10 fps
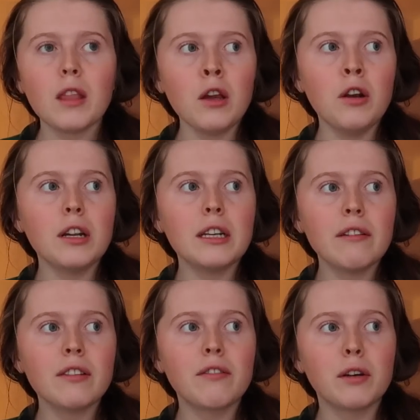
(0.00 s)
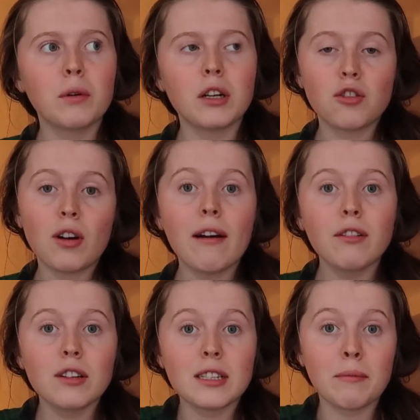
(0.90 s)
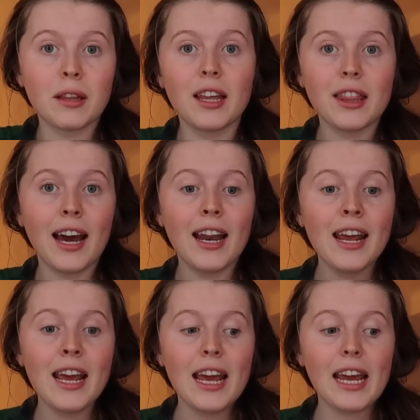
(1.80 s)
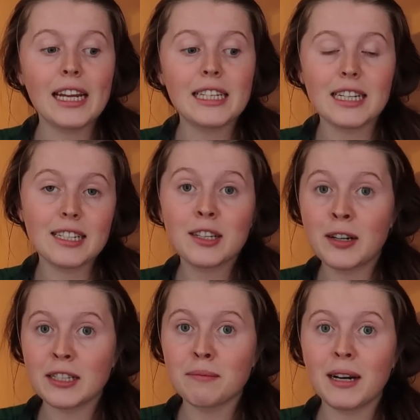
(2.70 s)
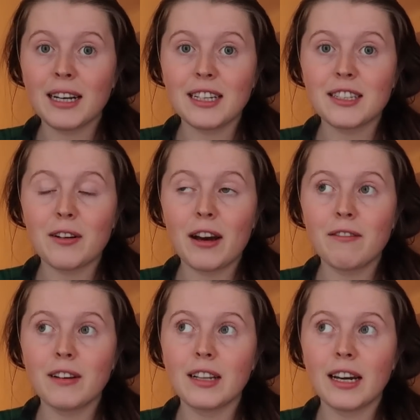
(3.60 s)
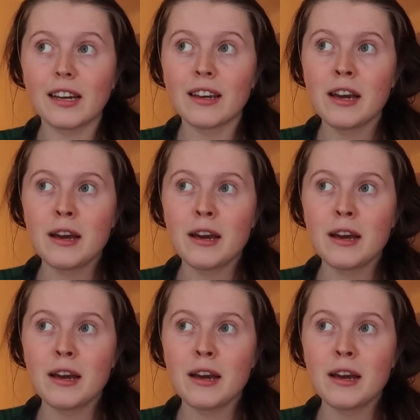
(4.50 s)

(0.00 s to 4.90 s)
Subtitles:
you know, definitely if you want to travel or something like that, it does cost money. So I feel like